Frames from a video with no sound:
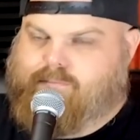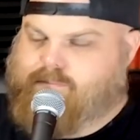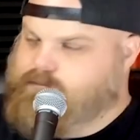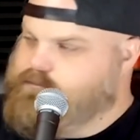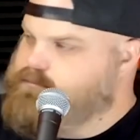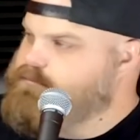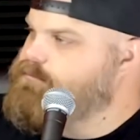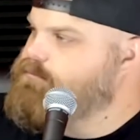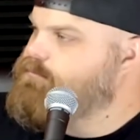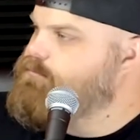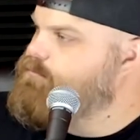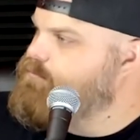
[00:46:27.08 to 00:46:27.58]

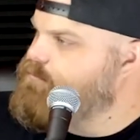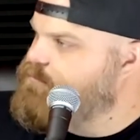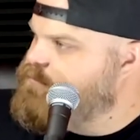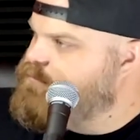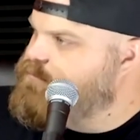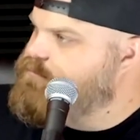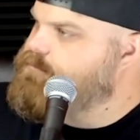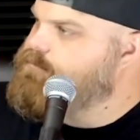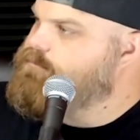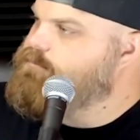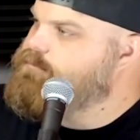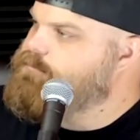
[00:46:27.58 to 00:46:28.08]

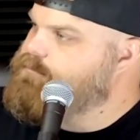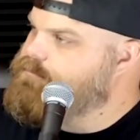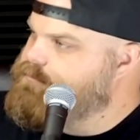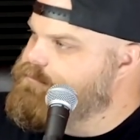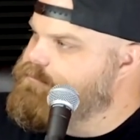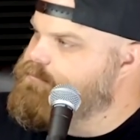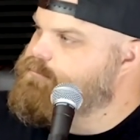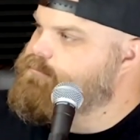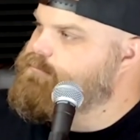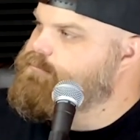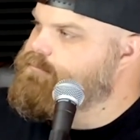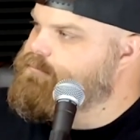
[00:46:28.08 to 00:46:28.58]

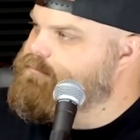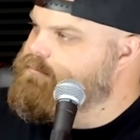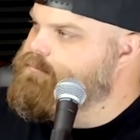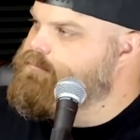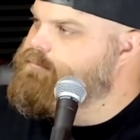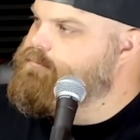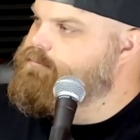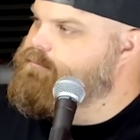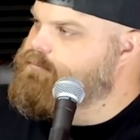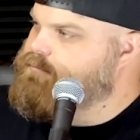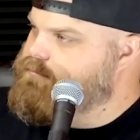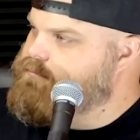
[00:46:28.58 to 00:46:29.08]

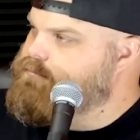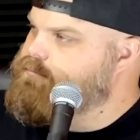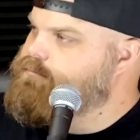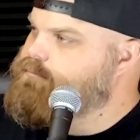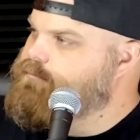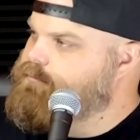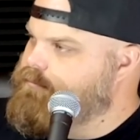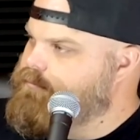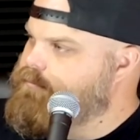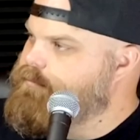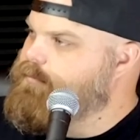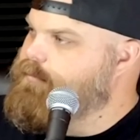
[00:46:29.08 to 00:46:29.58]

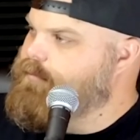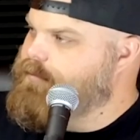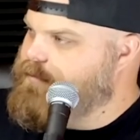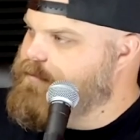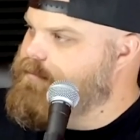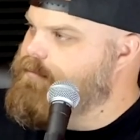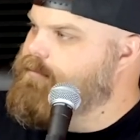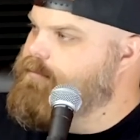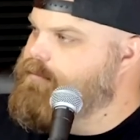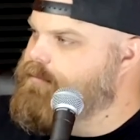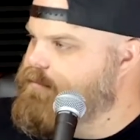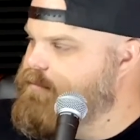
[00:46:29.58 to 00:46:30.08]

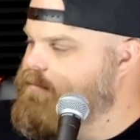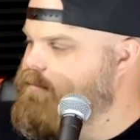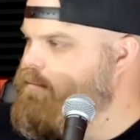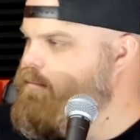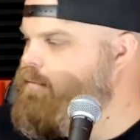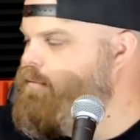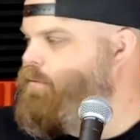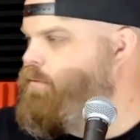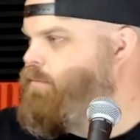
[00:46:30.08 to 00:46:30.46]
(not speaking)